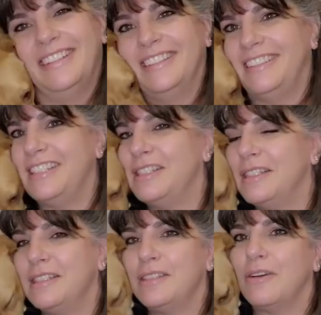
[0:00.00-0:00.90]
This
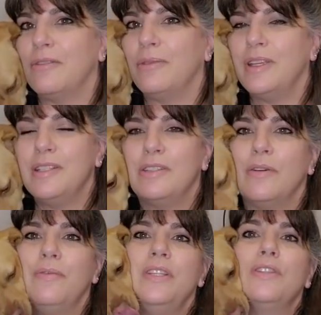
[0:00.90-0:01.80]
is Sophie.
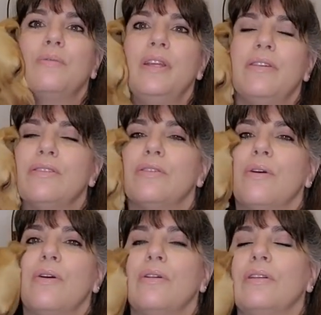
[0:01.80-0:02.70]
Sophie's 3 years
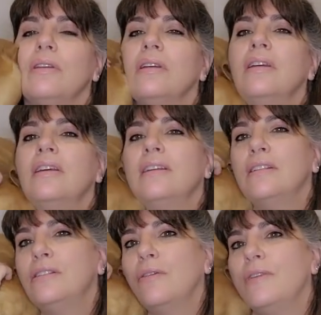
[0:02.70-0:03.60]
old.
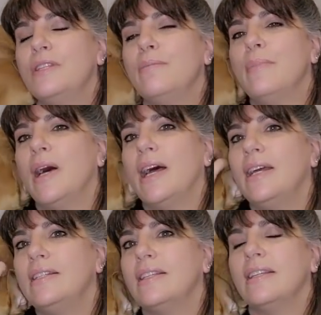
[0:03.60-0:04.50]
Sophie's a
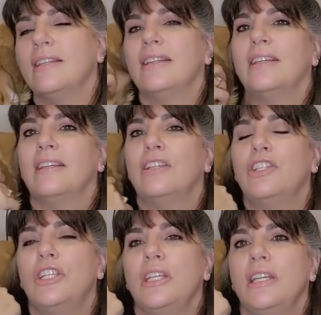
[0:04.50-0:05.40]
mutt.
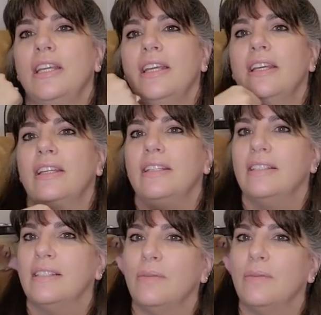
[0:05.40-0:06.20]
She is,